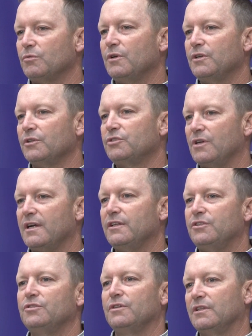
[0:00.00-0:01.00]
and what you're trying
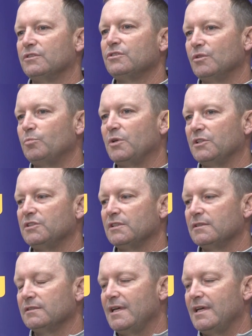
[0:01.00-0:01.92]
to do against good pitching.